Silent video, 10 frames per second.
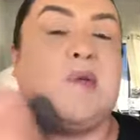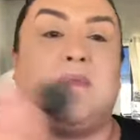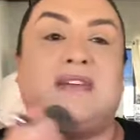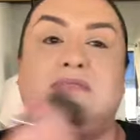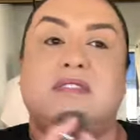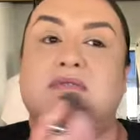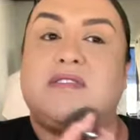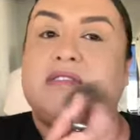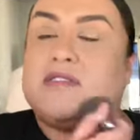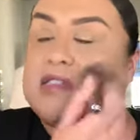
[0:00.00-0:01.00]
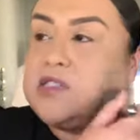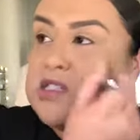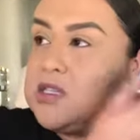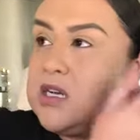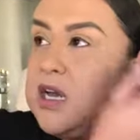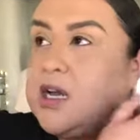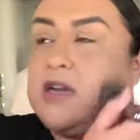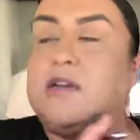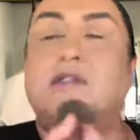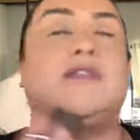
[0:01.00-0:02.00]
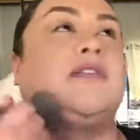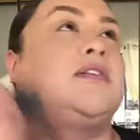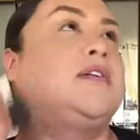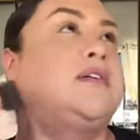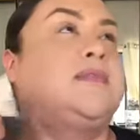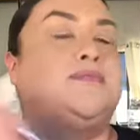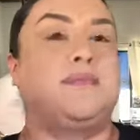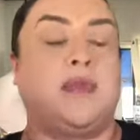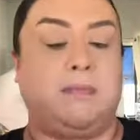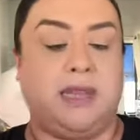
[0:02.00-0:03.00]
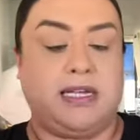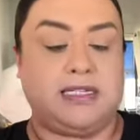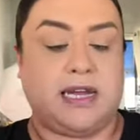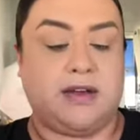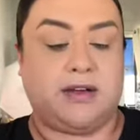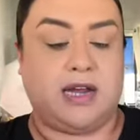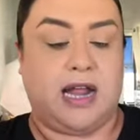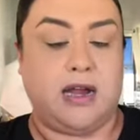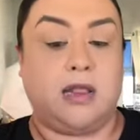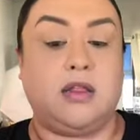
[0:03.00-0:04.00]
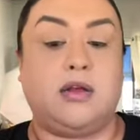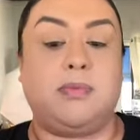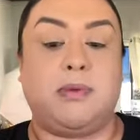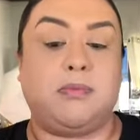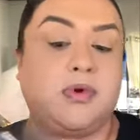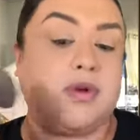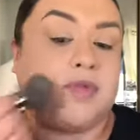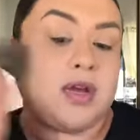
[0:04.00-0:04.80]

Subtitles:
But I'm just using this just to kind of blend out and add a little bit more of the